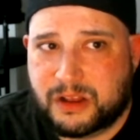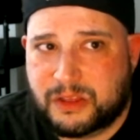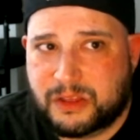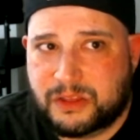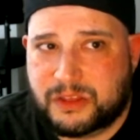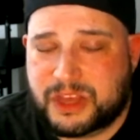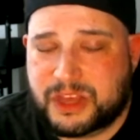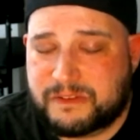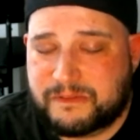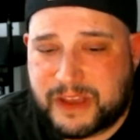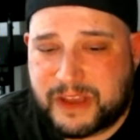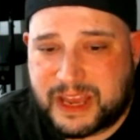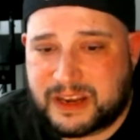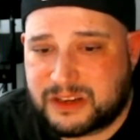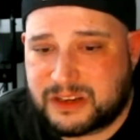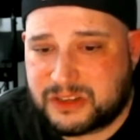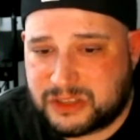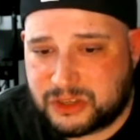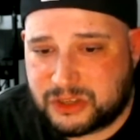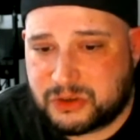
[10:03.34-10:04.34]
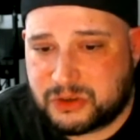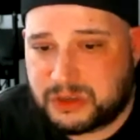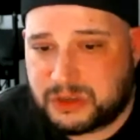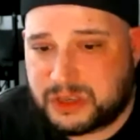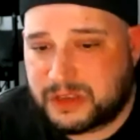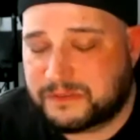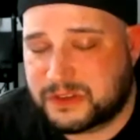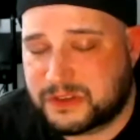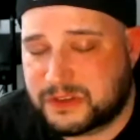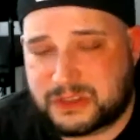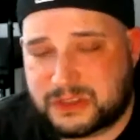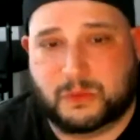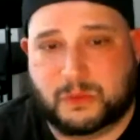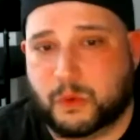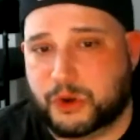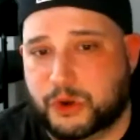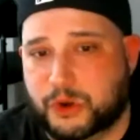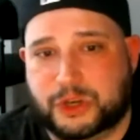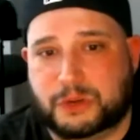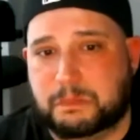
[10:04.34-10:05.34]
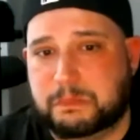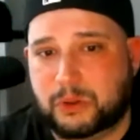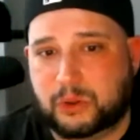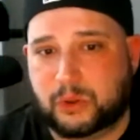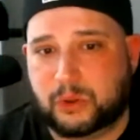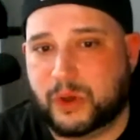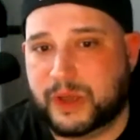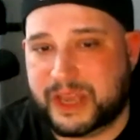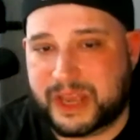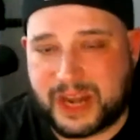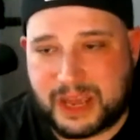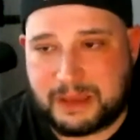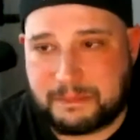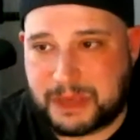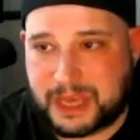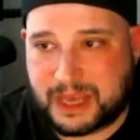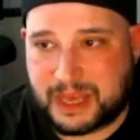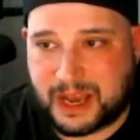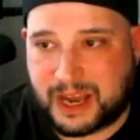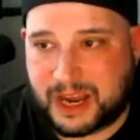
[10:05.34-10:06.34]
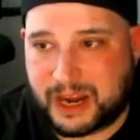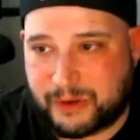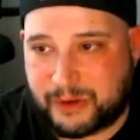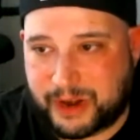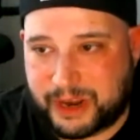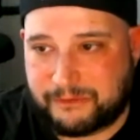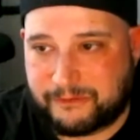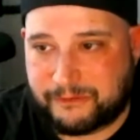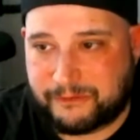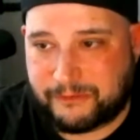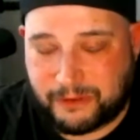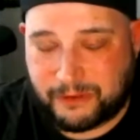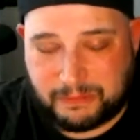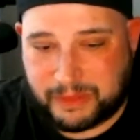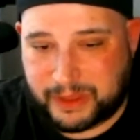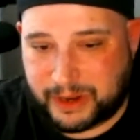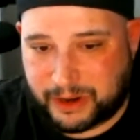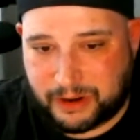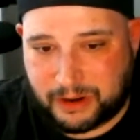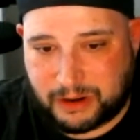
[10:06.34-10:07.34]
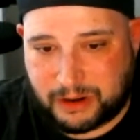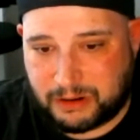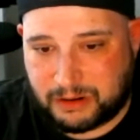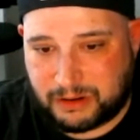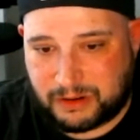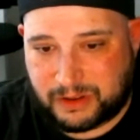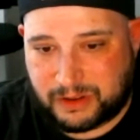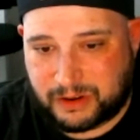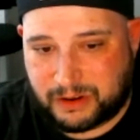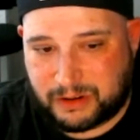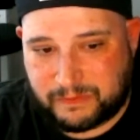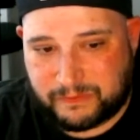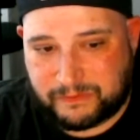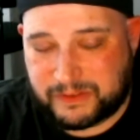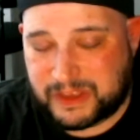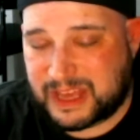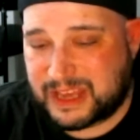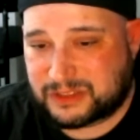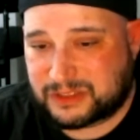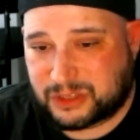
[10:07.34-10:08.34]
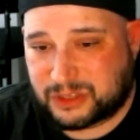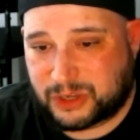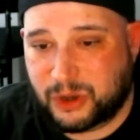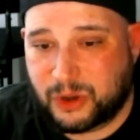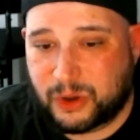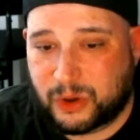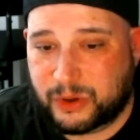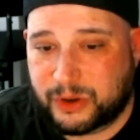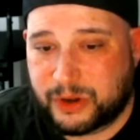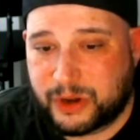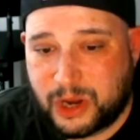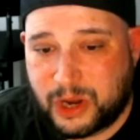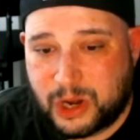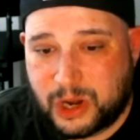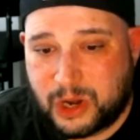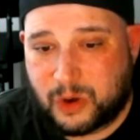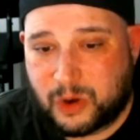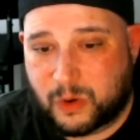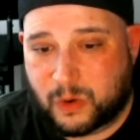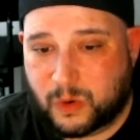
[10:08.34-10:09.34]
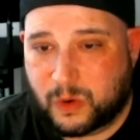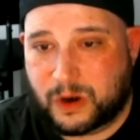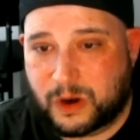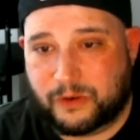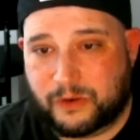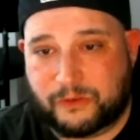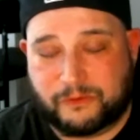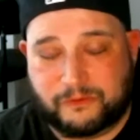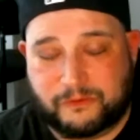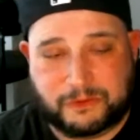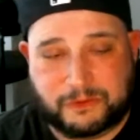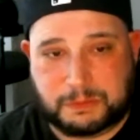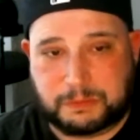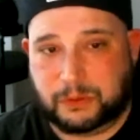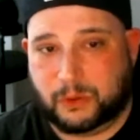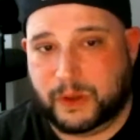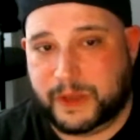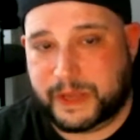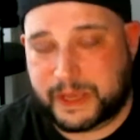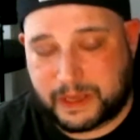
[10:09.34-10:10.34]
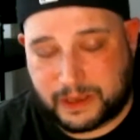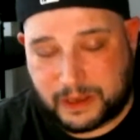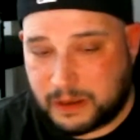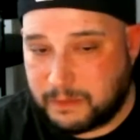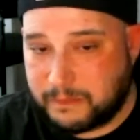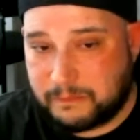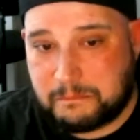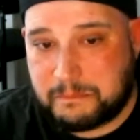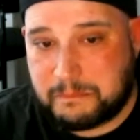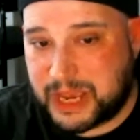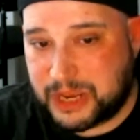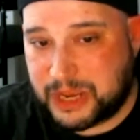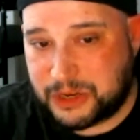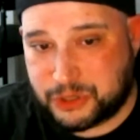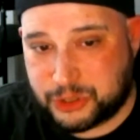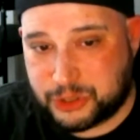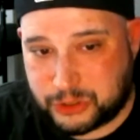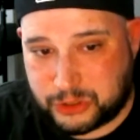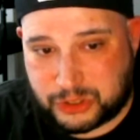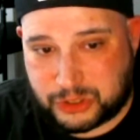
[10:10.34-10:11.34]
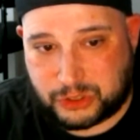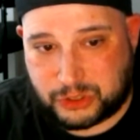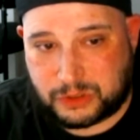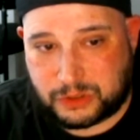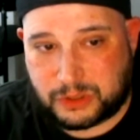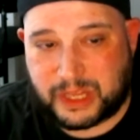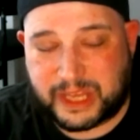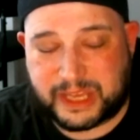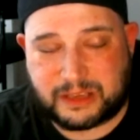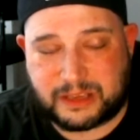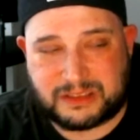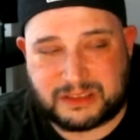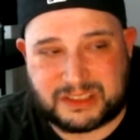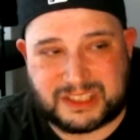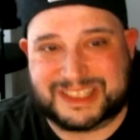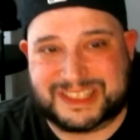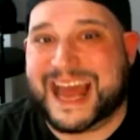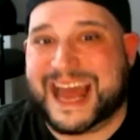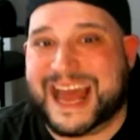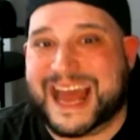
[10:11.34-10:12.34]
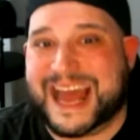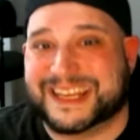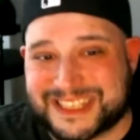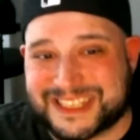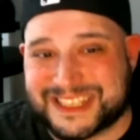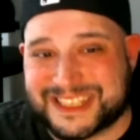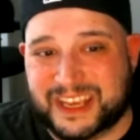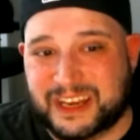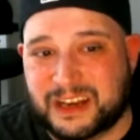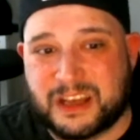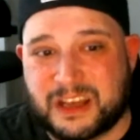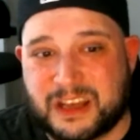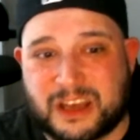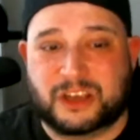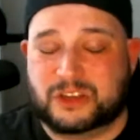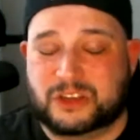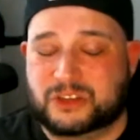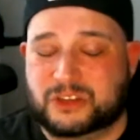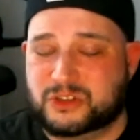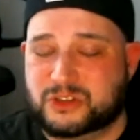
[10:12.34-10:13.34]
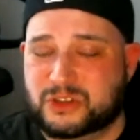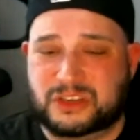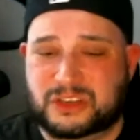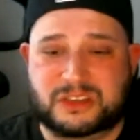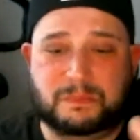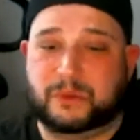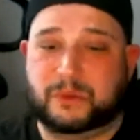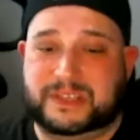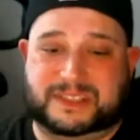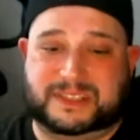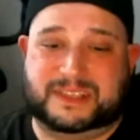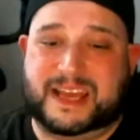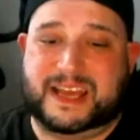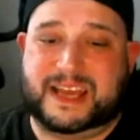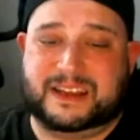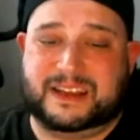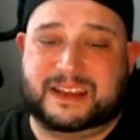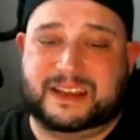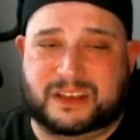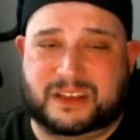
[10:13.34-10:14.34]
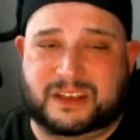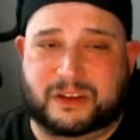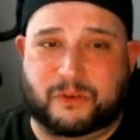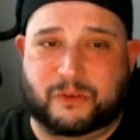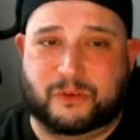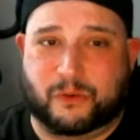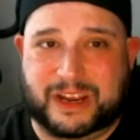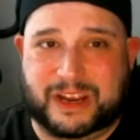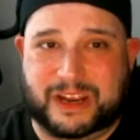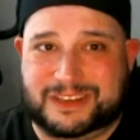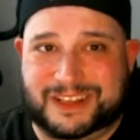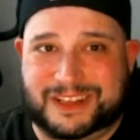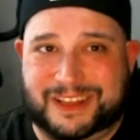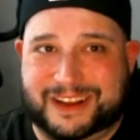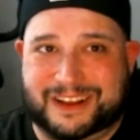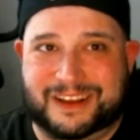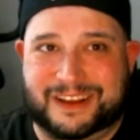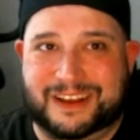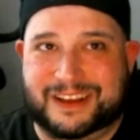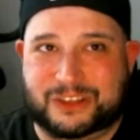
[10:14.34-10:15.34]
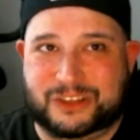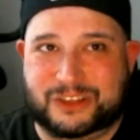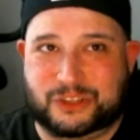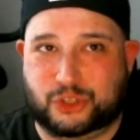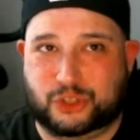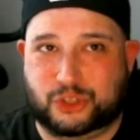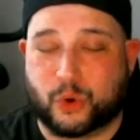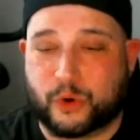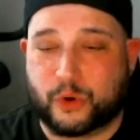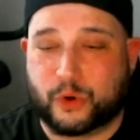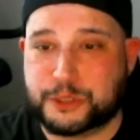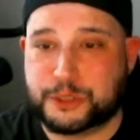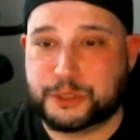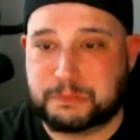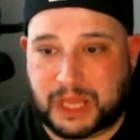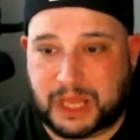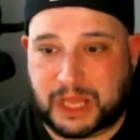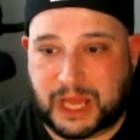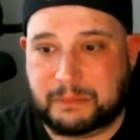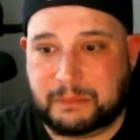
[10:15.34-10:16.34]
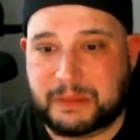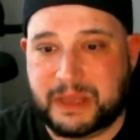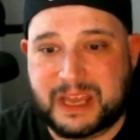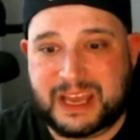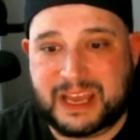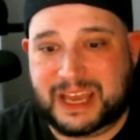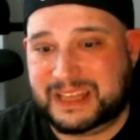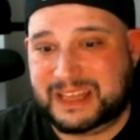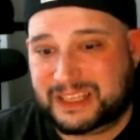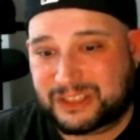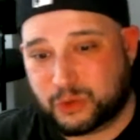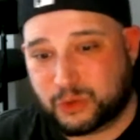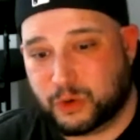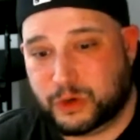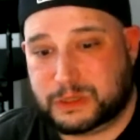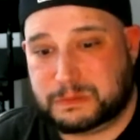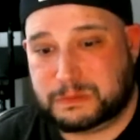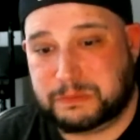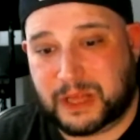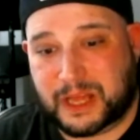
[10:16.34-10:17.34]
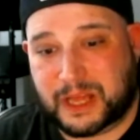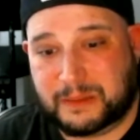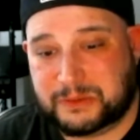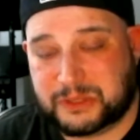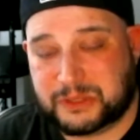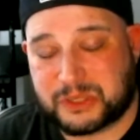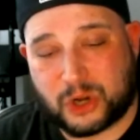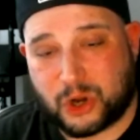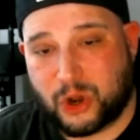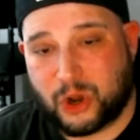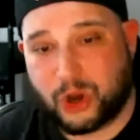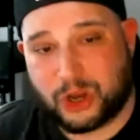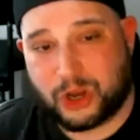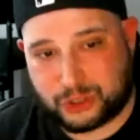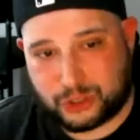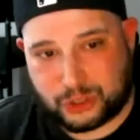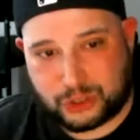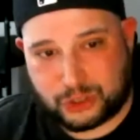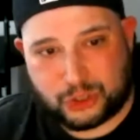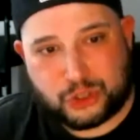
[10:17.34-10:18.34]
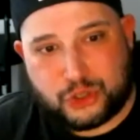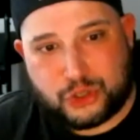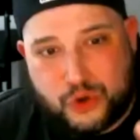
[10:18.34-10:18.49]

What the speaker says: to someone to deploy an API right from their VS Code, or deploy a major like static site, because you can deploy a static site right to like a storage blob, and that storage blob is going to cost you $2 a month most of the time.